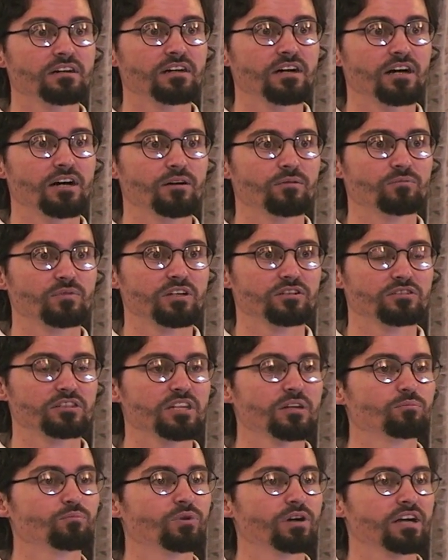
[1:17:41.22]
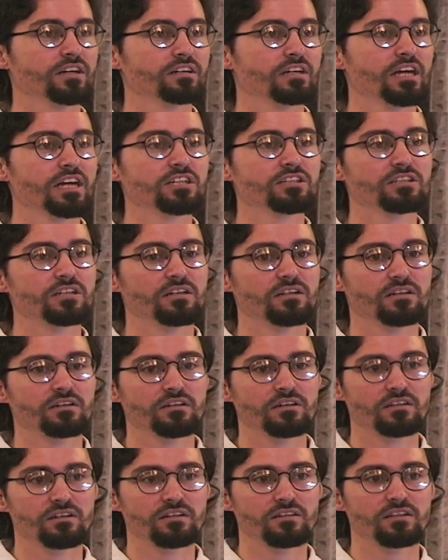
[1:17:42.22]
um, there's an impregnation
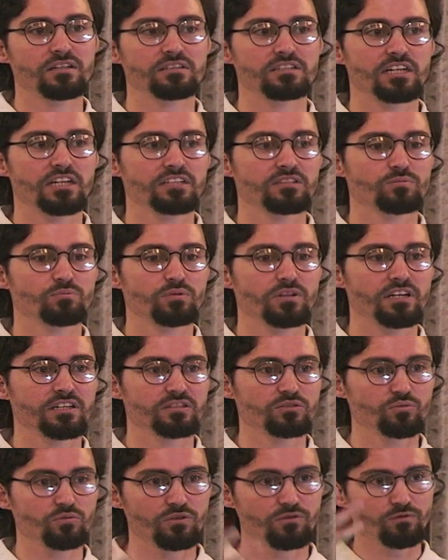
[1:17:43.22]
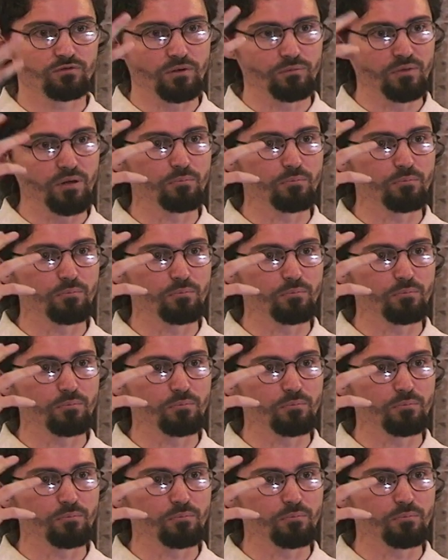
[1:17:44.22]
that takes place with from